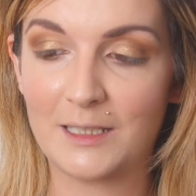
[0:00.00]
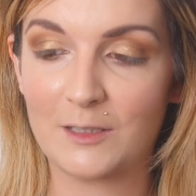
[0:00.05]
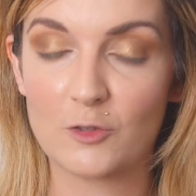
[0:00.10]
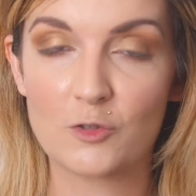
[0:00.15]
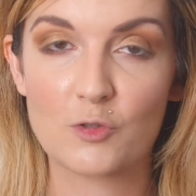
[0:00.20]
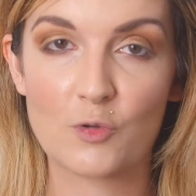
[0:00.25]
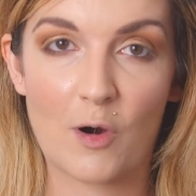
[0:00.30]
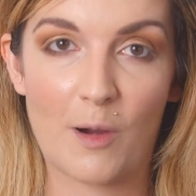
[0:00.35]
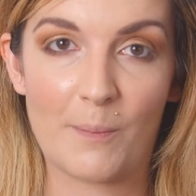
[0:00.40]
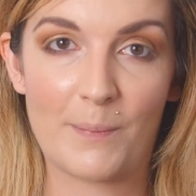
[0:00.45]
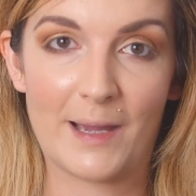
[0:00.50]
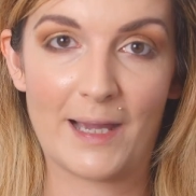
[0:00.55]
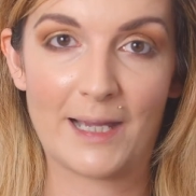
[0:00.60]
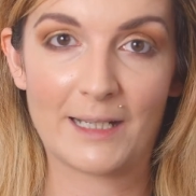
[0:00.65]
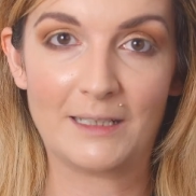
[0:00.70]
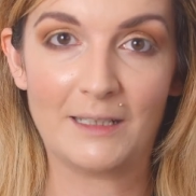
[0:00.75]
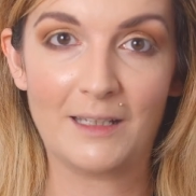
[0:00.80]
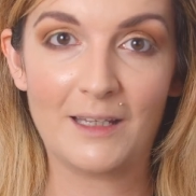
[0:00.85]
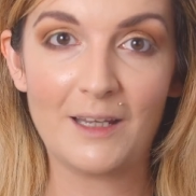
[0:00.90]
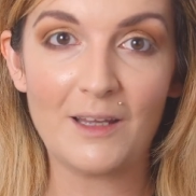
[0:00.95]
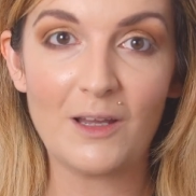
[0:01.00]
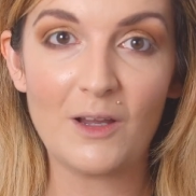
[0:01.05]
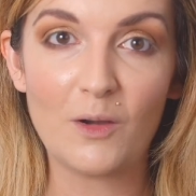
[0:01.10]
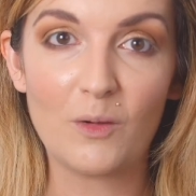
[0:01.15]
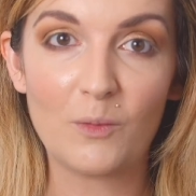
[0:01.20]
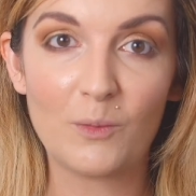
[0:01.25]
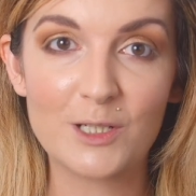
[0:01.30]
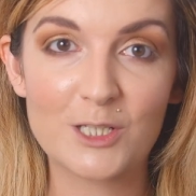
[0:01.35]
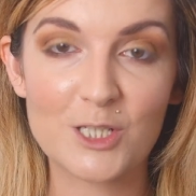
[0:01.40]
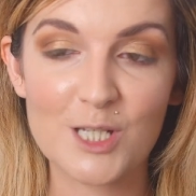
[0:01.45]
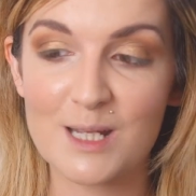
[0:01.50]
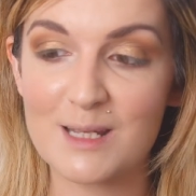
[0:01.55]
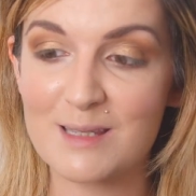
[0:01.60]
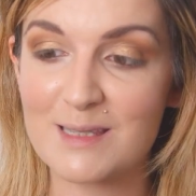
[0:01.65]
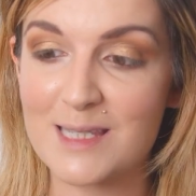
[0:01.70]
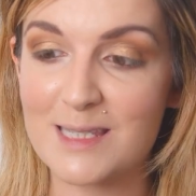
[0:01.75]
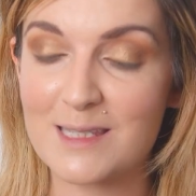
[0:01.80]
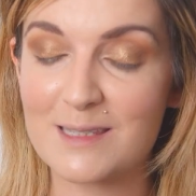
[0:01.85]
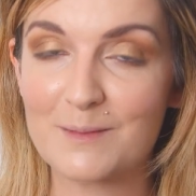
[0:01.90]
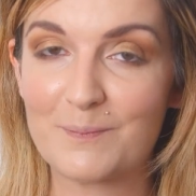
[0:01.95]
drawback, which
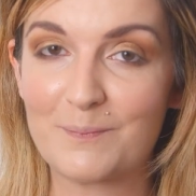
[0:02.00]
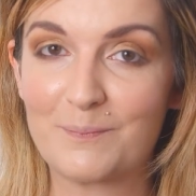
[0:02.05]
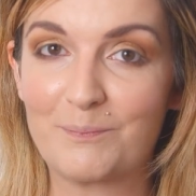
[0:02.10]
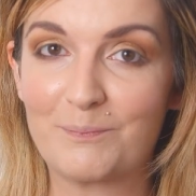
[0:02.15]
is